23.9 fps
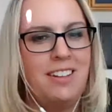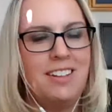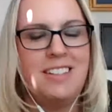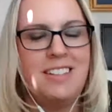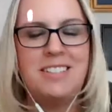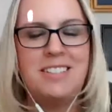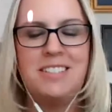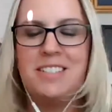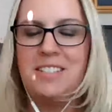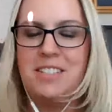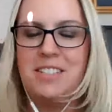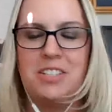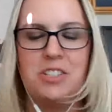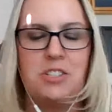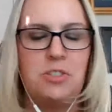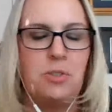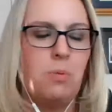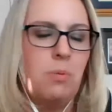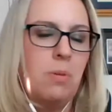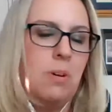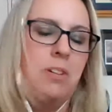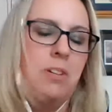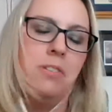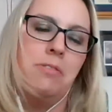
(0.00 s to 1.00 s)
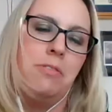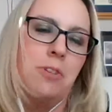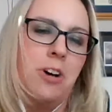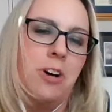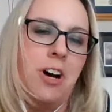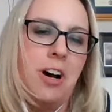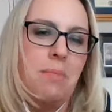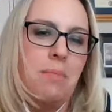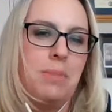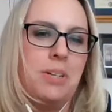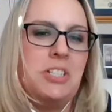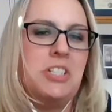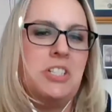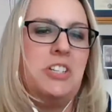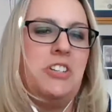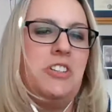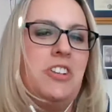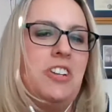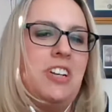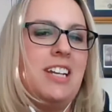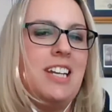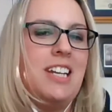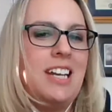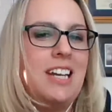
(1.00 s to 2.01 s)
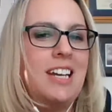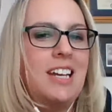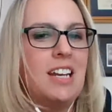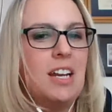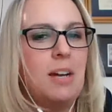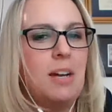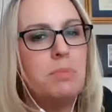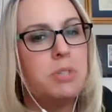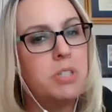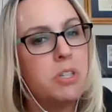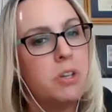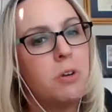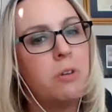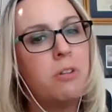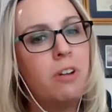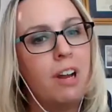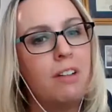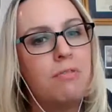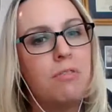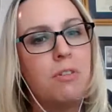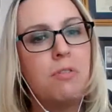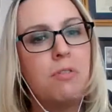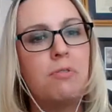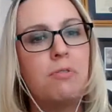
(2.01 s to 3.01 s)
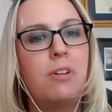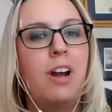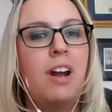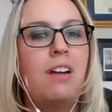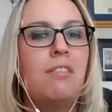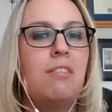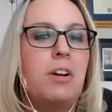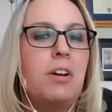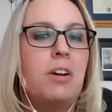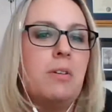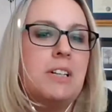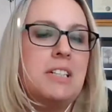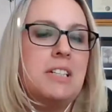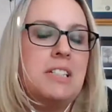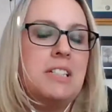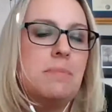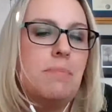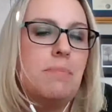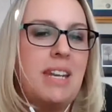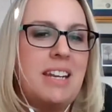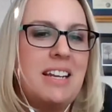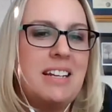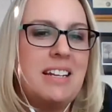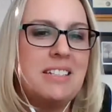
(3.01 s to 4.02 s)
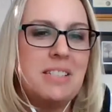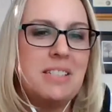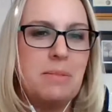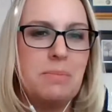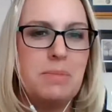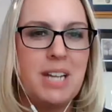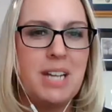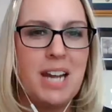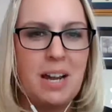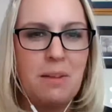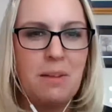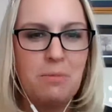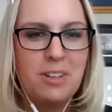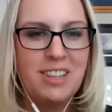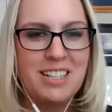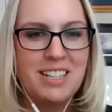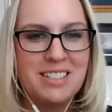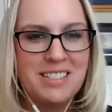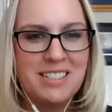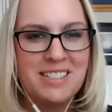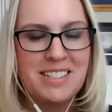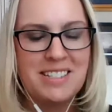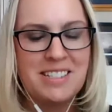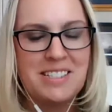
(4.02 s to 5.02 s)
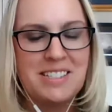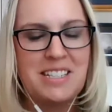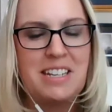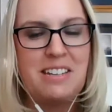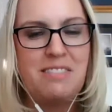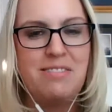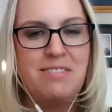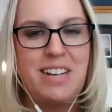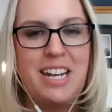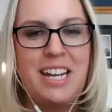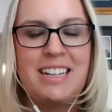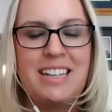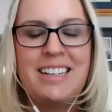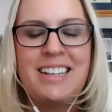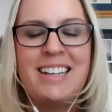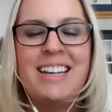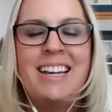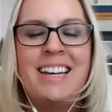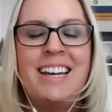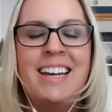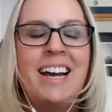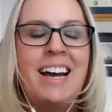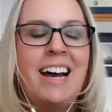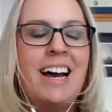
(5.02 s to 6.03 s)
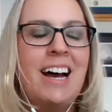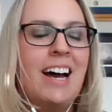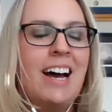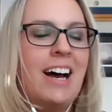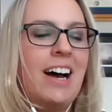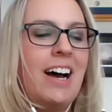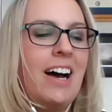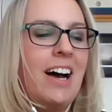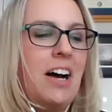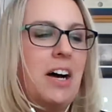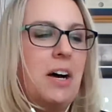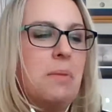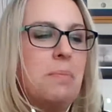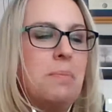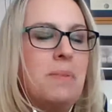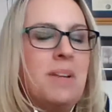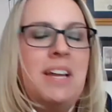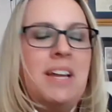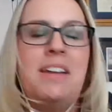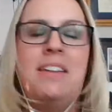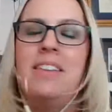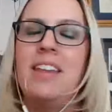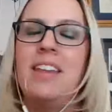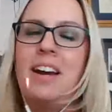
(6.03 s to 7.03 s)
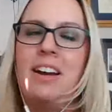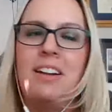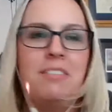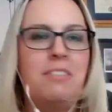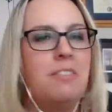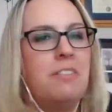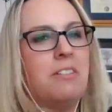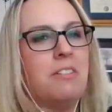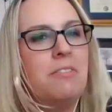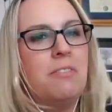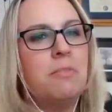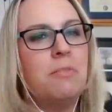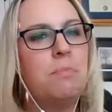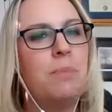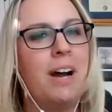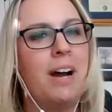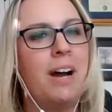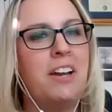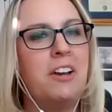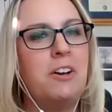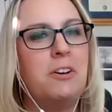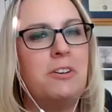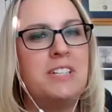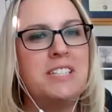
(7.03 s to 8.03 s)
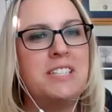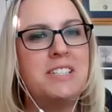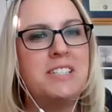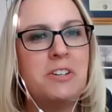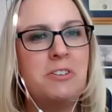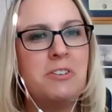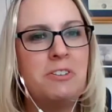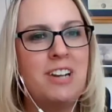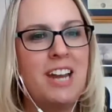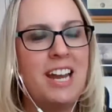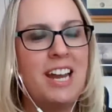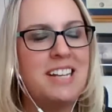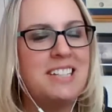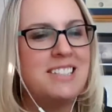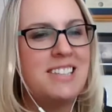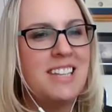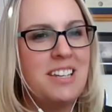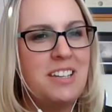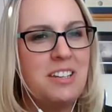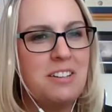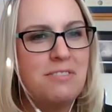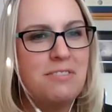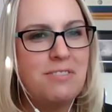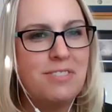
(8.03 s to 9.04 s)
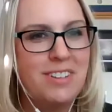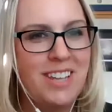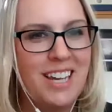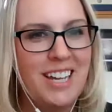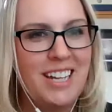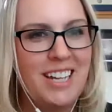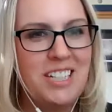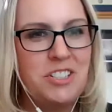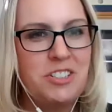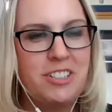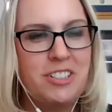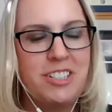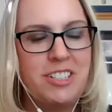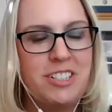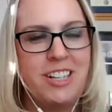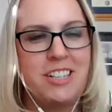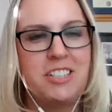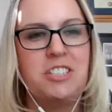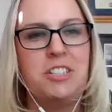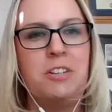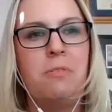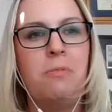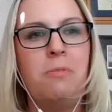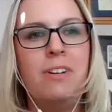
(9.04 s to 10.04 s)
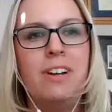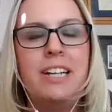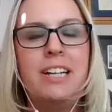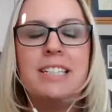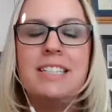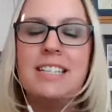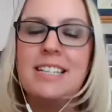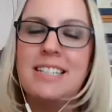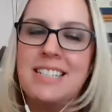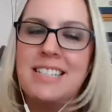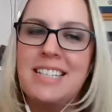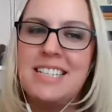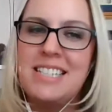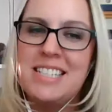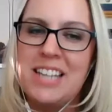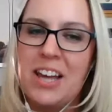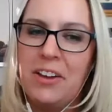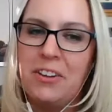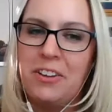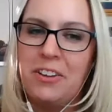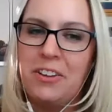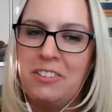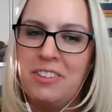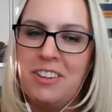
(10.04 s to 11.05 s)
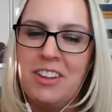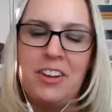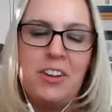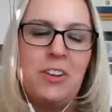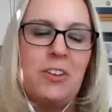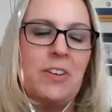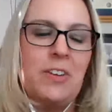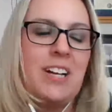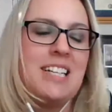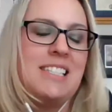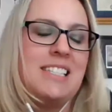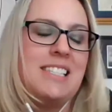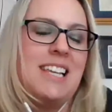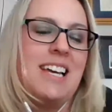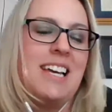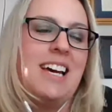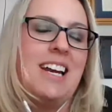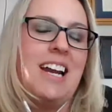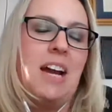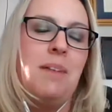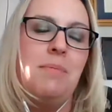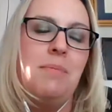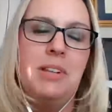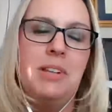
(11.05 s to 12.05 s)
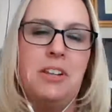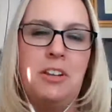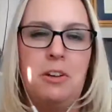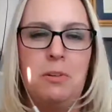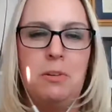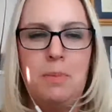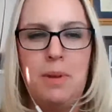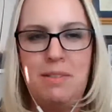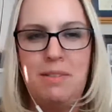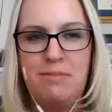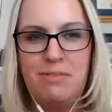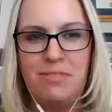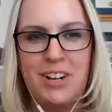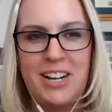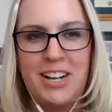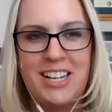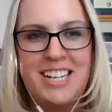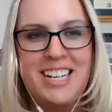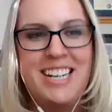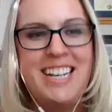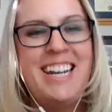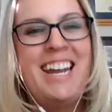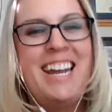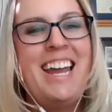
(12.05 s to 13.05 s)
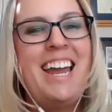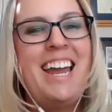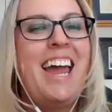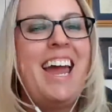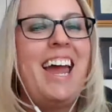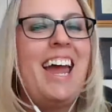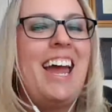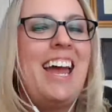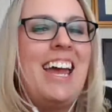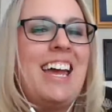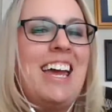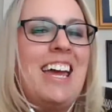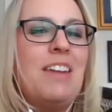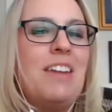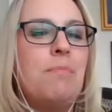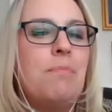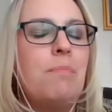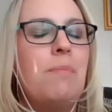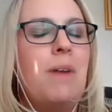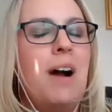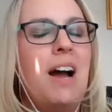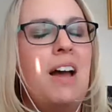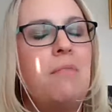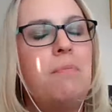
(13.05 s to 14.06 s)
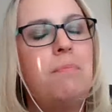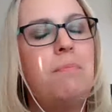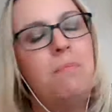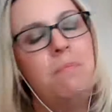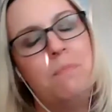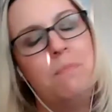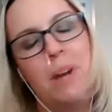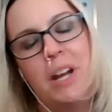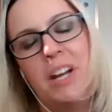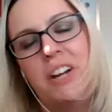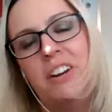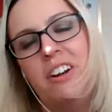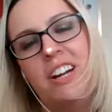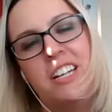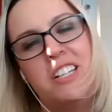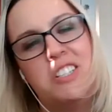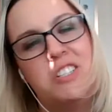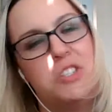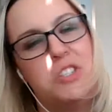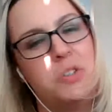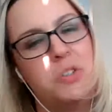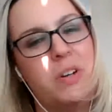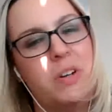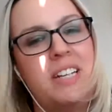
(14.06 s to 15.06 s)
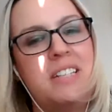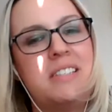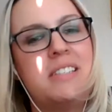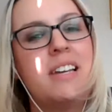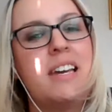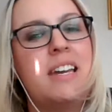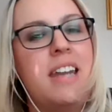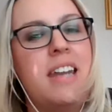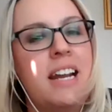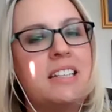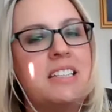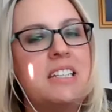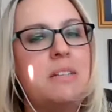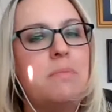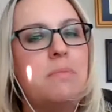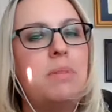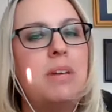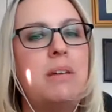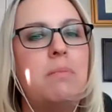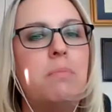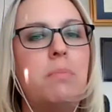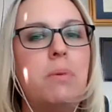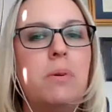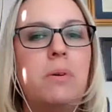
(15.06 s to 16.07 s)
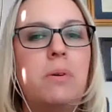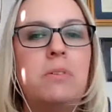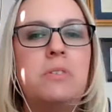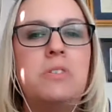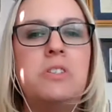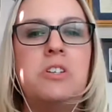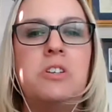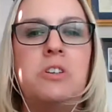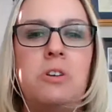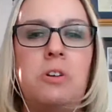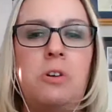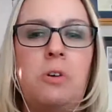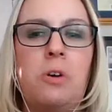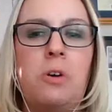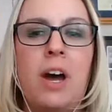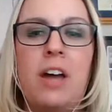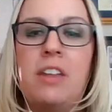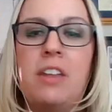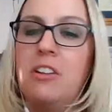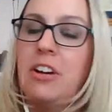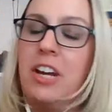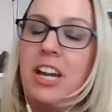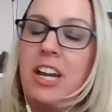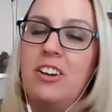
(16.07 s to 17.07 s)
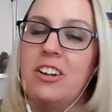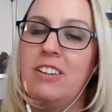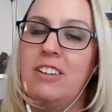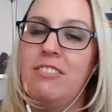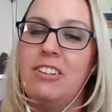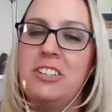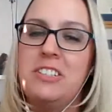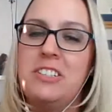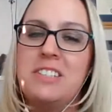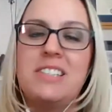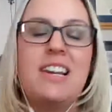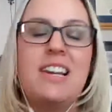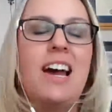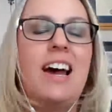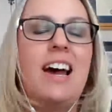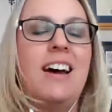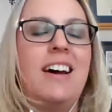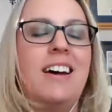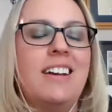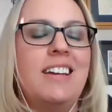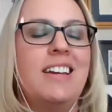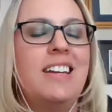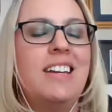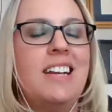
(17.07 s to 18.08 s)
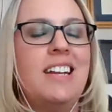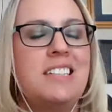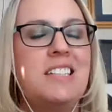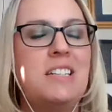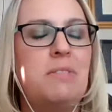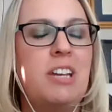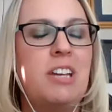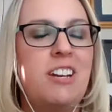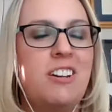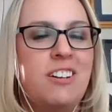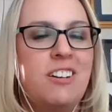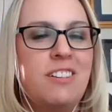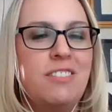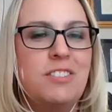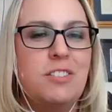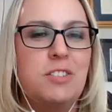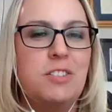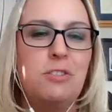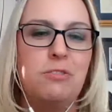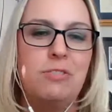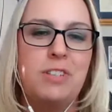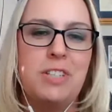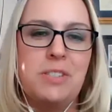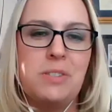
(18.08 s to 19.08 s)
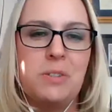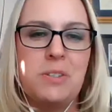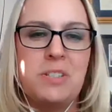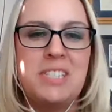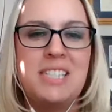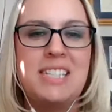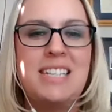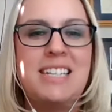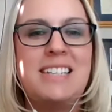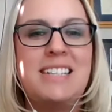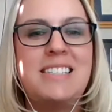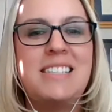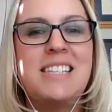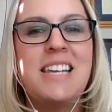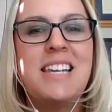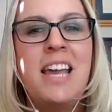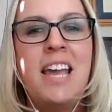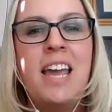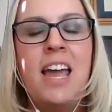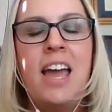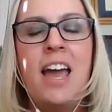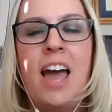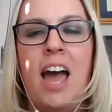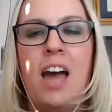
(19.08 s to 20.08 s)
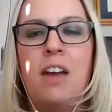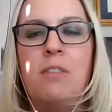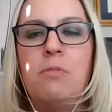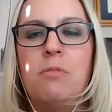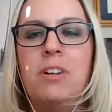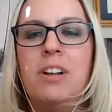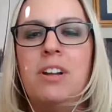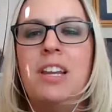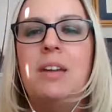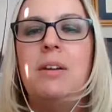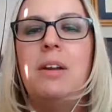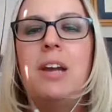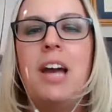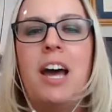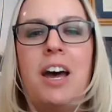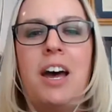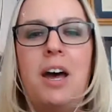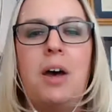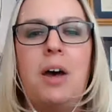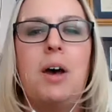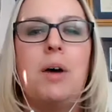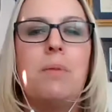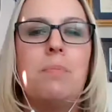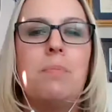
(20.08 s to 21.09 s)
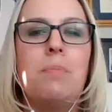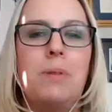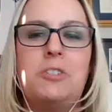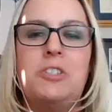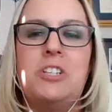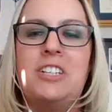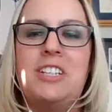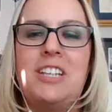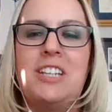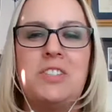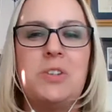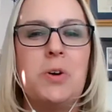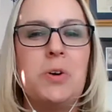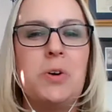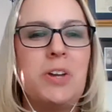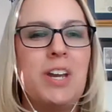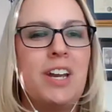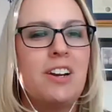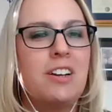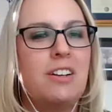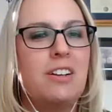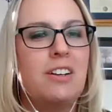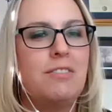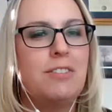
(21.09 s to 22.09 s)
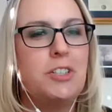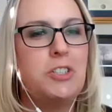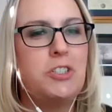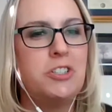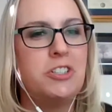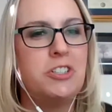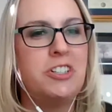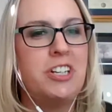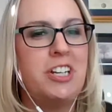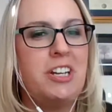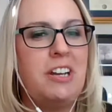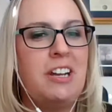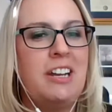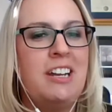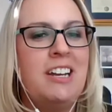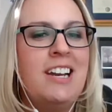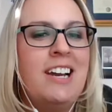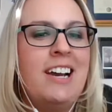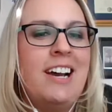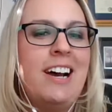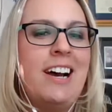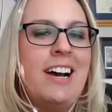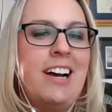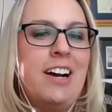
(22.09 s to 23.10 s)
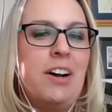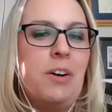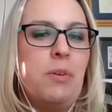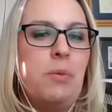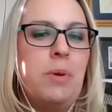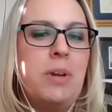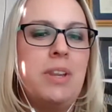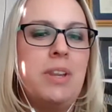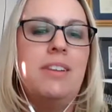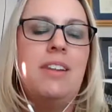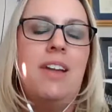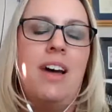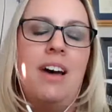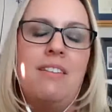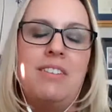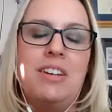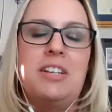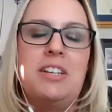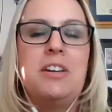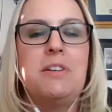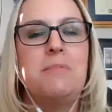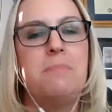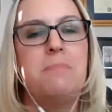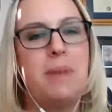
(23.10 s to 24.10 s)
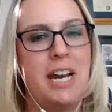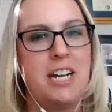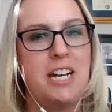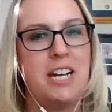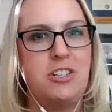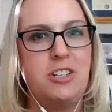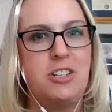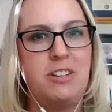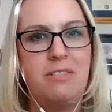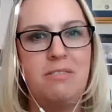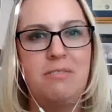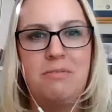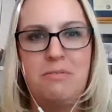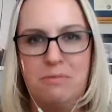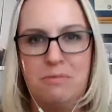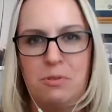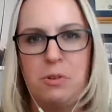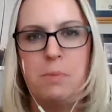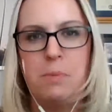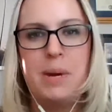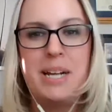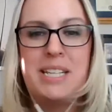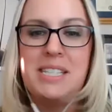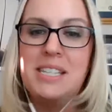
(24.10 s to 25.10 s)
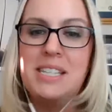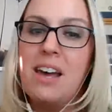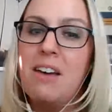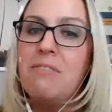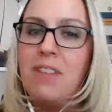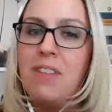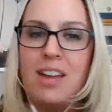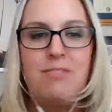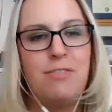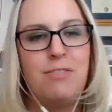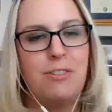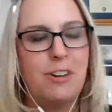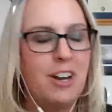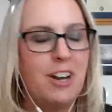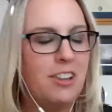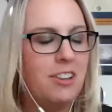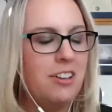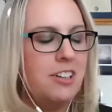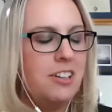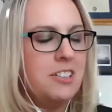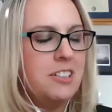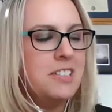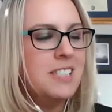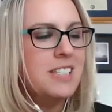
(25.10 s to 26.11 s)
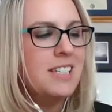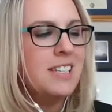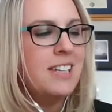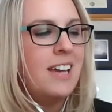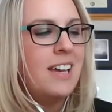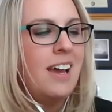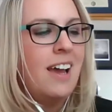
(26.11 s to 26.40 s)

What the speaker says: This is such a wonderful opportunity, and I'm so grateful for everyone spending some time with us this evening. That bio is so nice. Thank you for that introduction. What it doesn't tell you, though, is that I'm a little bit fun, and my greatest joy is connecting people to other caregivers, connecting caregivers to resources, and really approaching this whole caregiver journey with love and compassion for myself and for others.